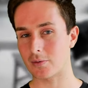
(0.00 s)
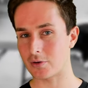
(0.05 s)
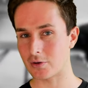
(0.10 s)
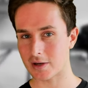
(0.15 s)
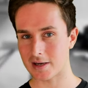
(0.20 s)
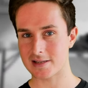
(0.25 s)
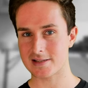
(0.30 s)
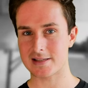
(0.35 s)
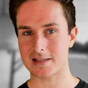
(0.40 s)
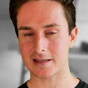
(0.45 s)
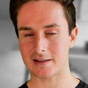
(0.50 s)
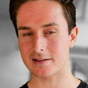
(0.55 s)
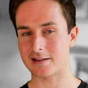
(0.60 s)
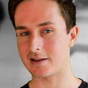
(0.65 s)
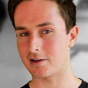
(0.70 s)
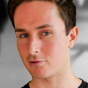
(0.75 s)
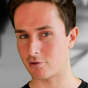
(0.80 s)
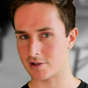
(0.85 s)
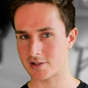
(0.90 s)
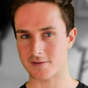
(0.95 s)
what you guys think of
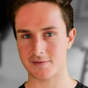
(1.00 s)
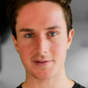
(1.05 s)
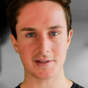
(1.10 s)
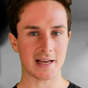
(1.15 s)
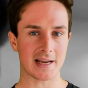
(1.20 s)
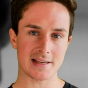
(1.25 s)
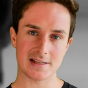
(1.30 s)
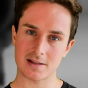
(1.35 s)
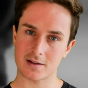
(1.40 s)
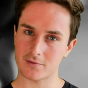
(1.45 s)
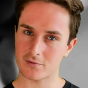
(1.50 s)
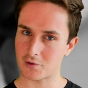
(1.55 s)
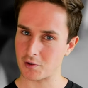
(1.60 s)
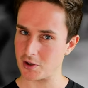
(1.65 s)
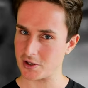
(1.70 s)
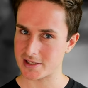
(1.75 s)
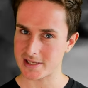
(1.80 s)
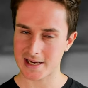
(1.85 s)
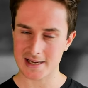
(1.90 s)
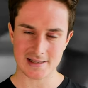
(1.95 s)
the aggressive skates and the
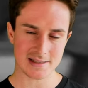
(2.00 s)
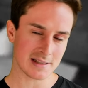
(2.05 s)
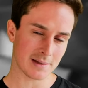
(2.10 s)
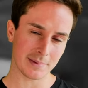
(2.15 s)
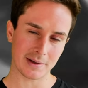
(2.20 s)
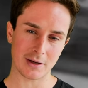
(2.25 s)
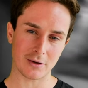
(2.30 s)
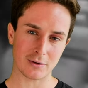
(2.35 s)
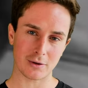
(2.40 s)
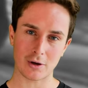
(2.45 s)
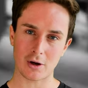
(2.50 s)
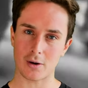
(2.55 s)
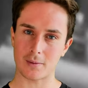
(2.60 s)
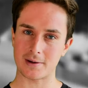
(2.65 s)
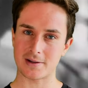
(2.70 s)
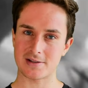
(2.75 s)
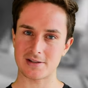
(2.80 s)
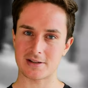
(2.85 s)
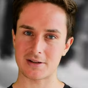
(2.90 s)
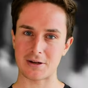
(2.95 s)
free skates. Let me know in the
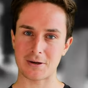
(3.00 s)
comments, you